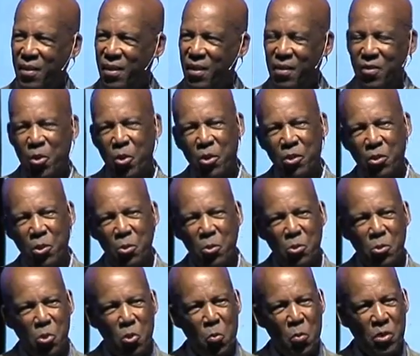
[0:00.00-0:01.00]
There are
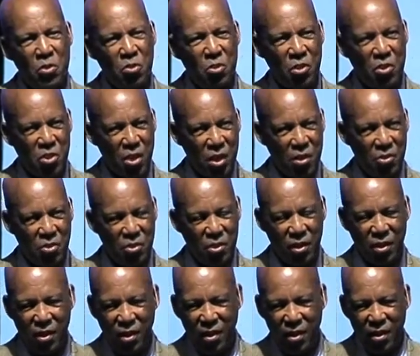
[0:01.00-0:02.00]
those who would suggest
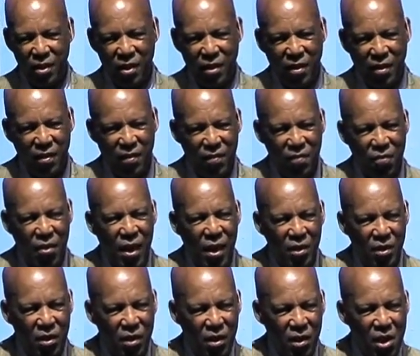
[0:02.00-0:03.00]

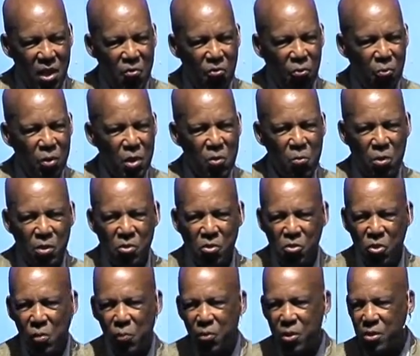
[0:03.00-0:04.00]
that if we were
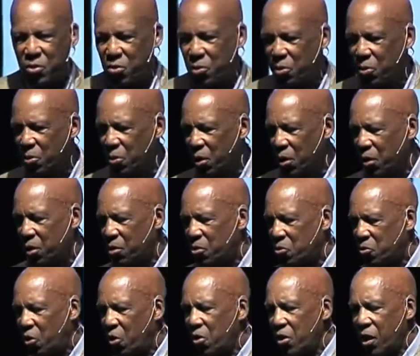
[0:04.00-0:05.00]
simply to
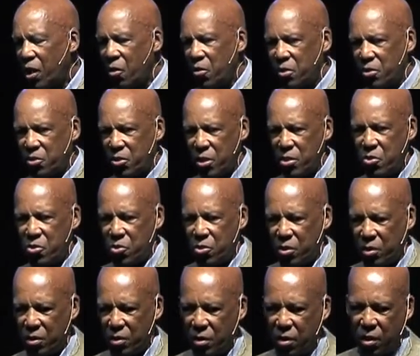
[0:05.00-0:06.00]
turn our
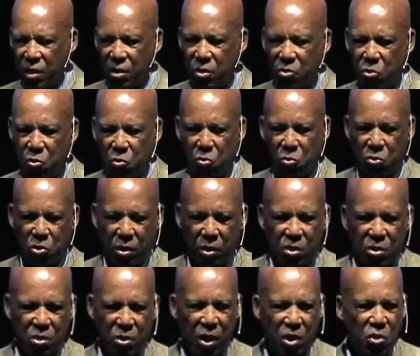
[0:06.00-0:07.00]
attention to
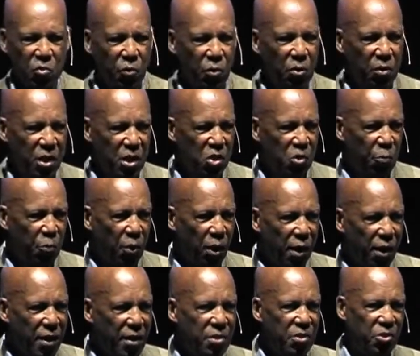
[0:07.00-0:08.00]
successful
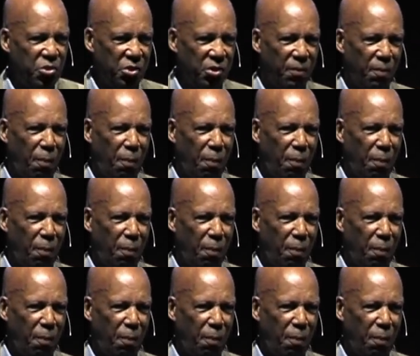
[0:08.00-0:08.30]
enterprise